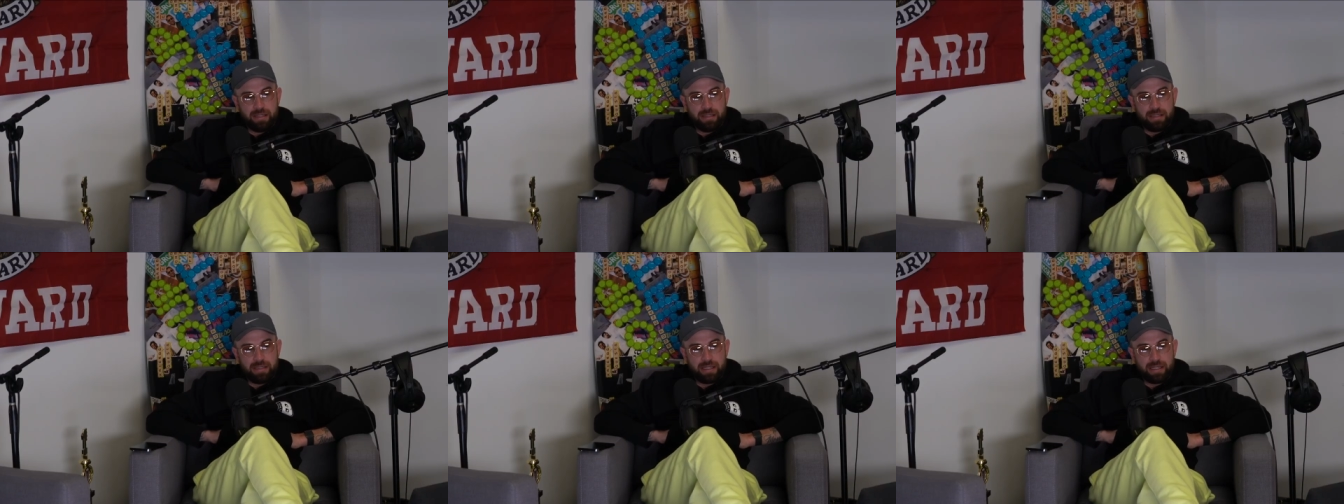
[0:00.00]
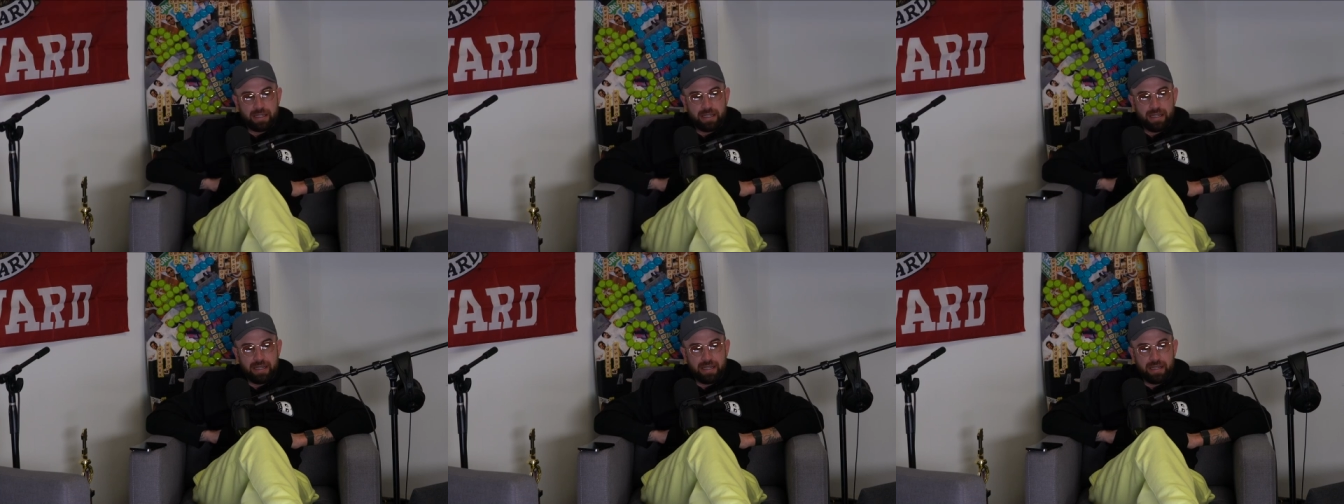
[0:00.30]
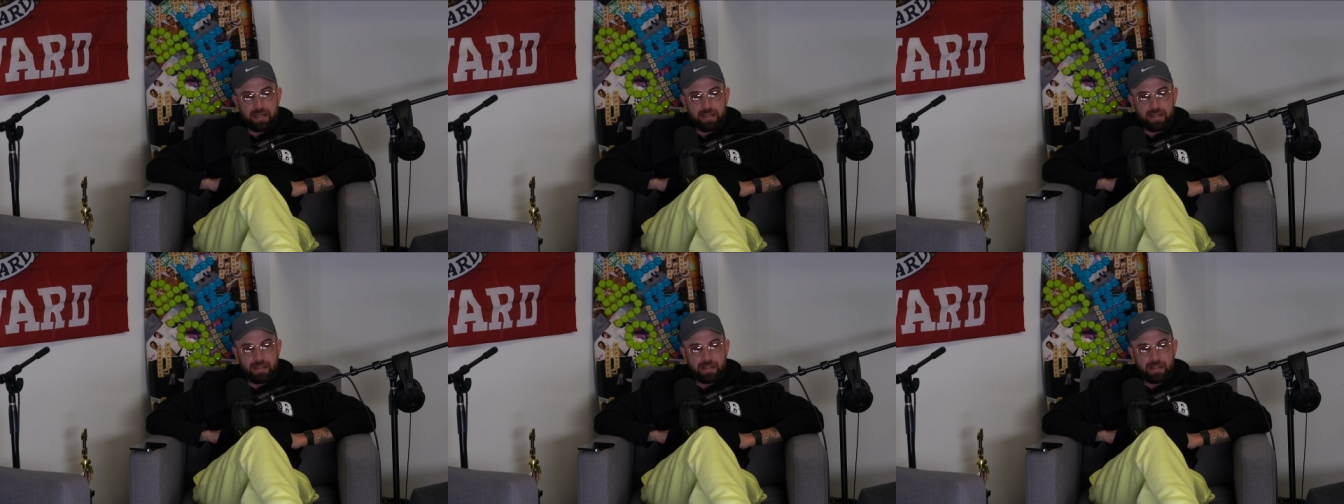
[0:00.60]
to get
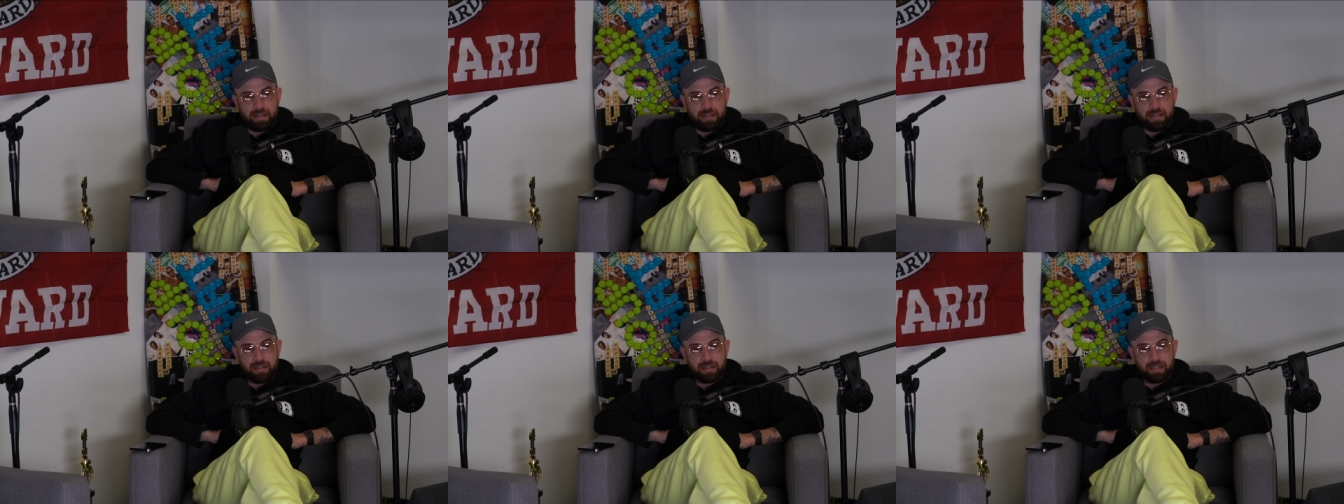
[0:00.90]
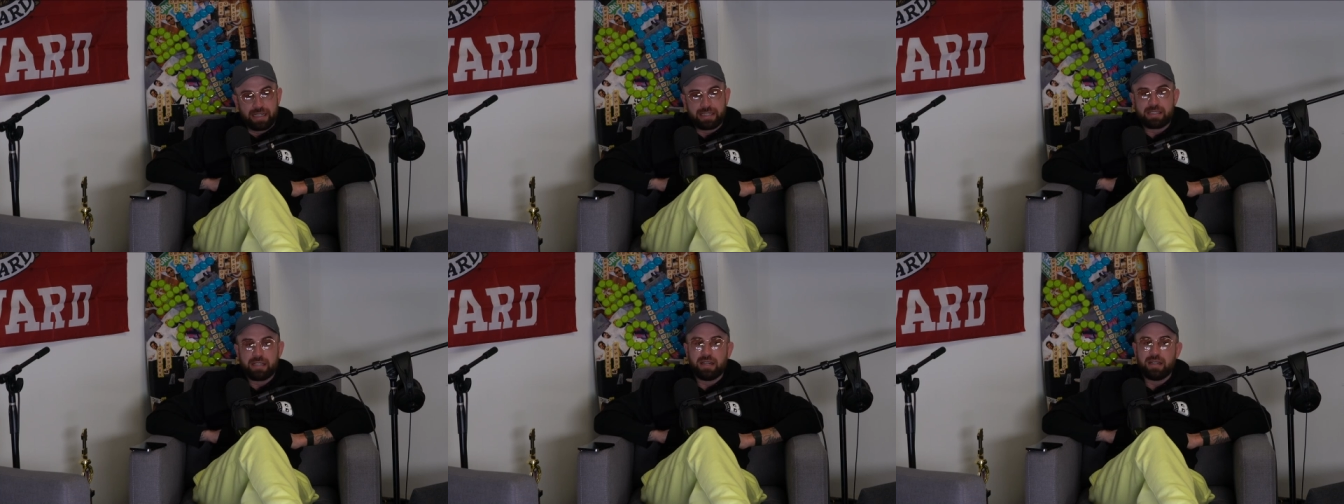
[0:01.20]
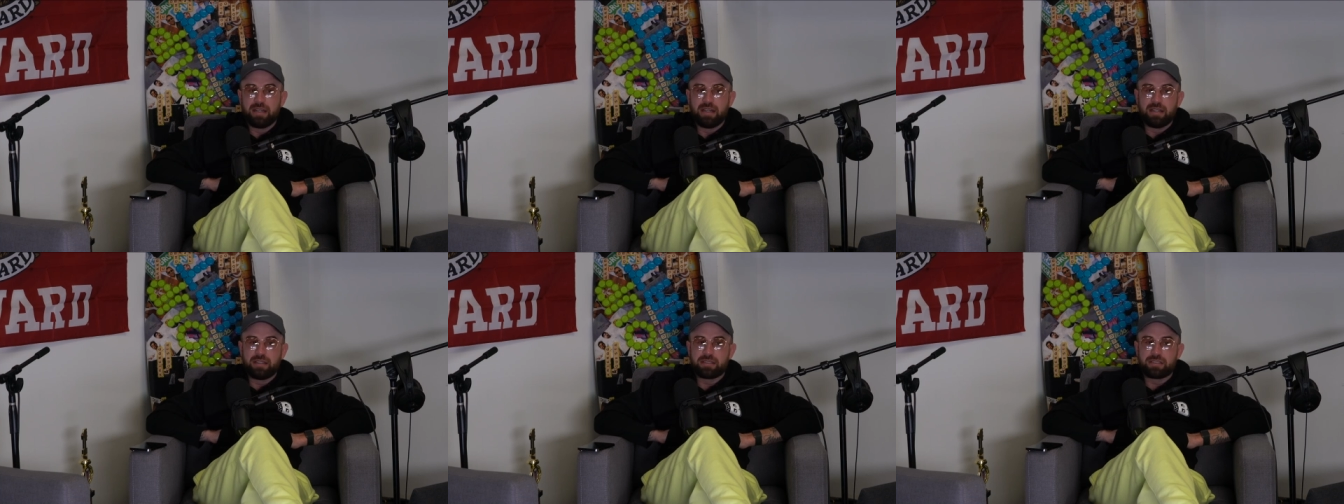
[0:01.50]
it, like
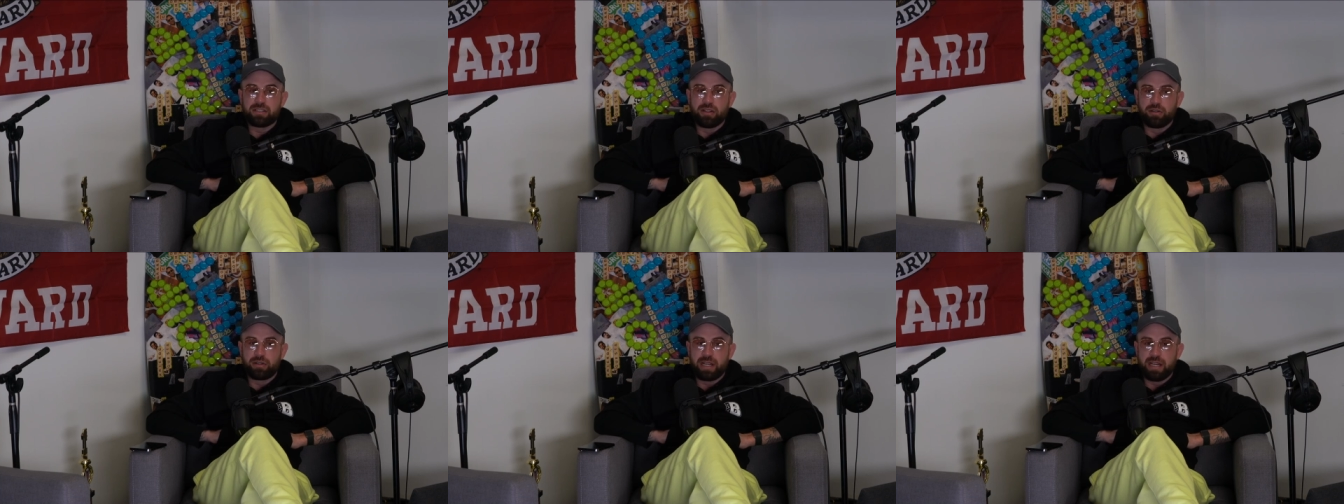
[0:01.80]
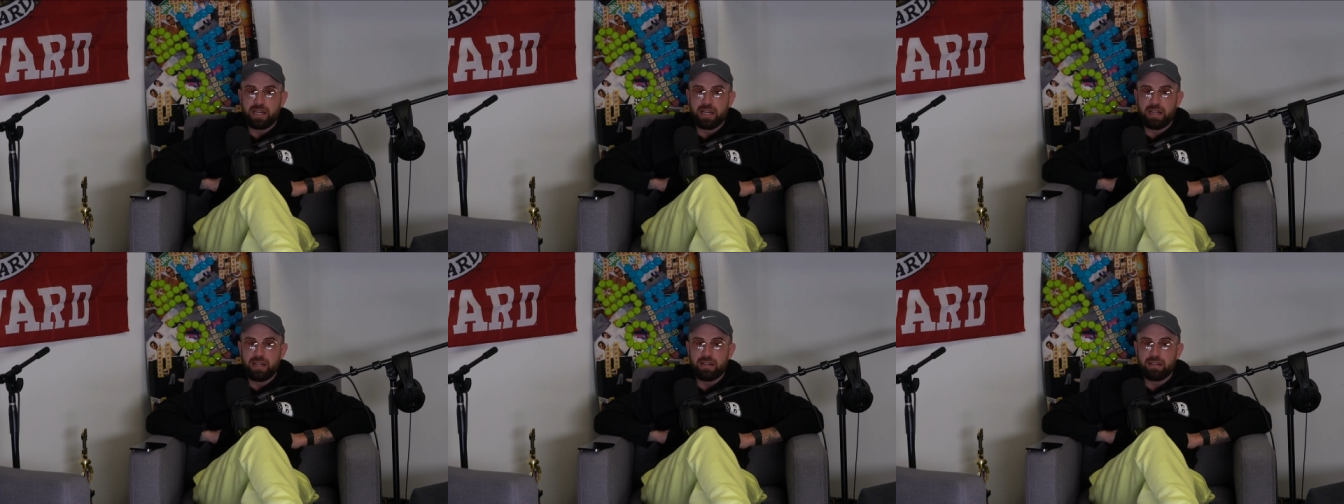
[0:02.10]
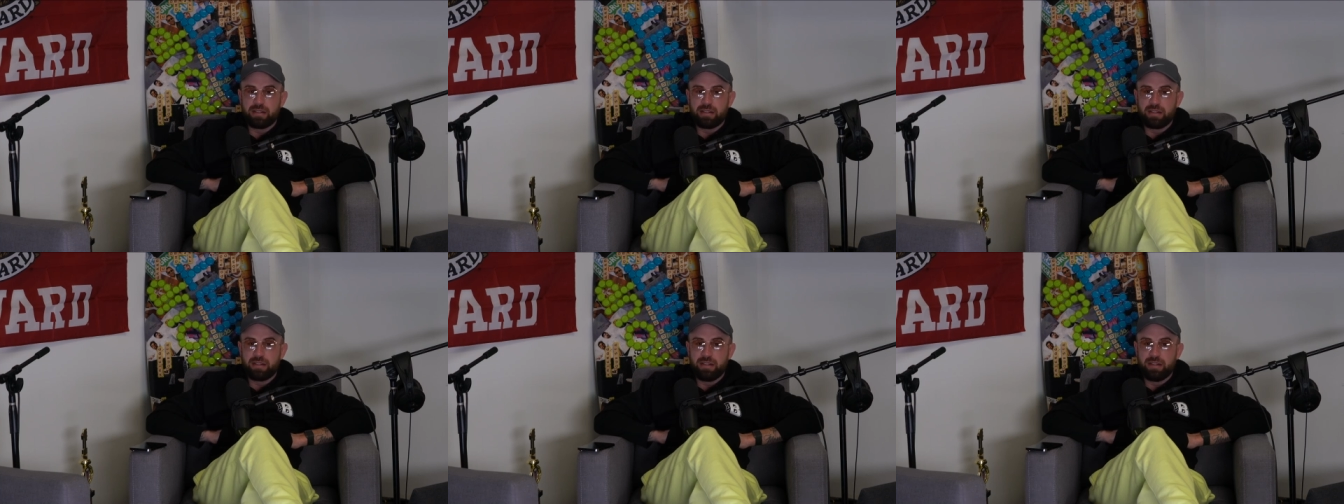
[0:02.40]
to soak it
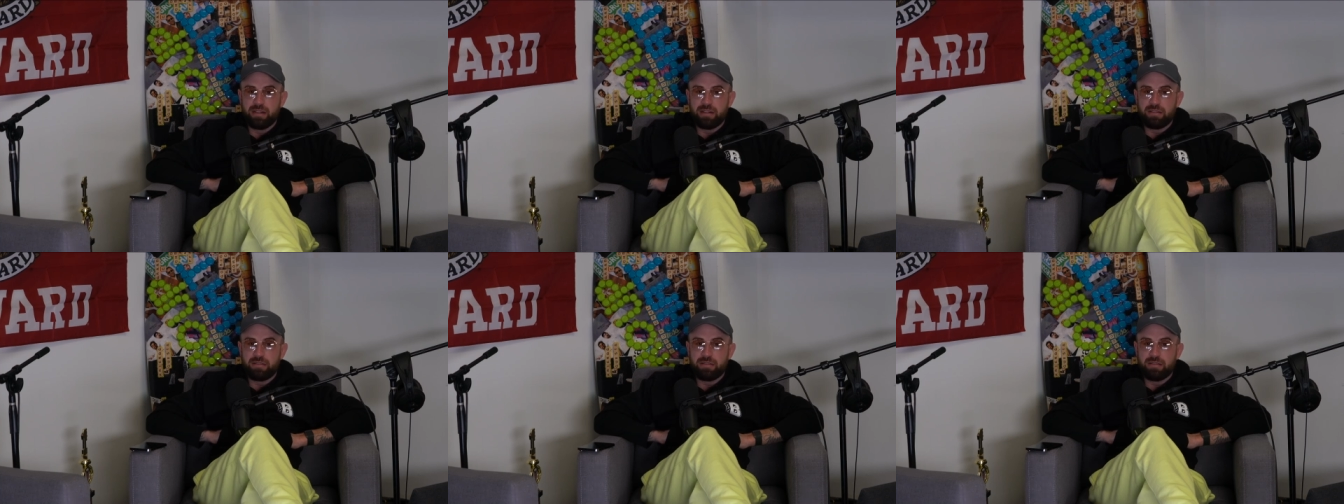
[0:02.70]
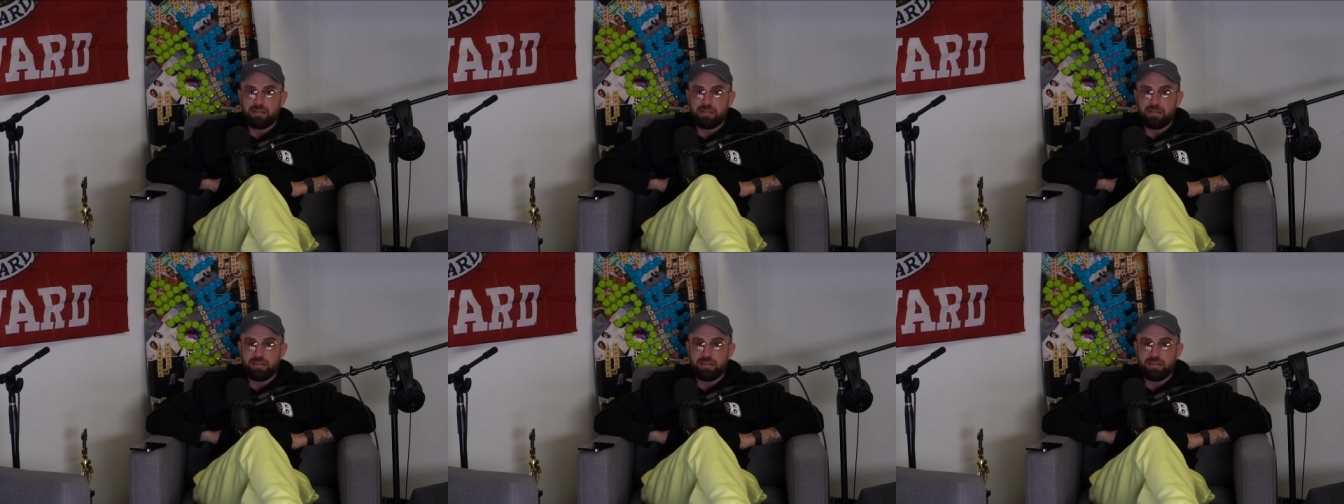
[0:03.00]
in. You know.